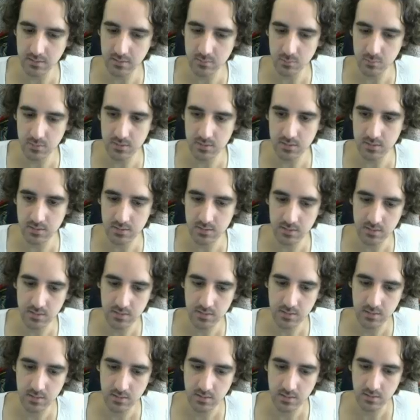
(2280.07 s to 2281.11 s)
one.
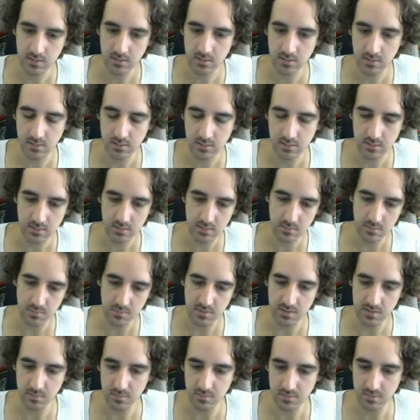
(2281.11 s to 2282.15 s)
Let me
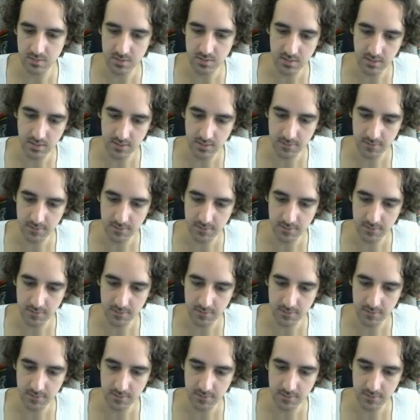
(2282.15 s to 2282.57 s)
double check.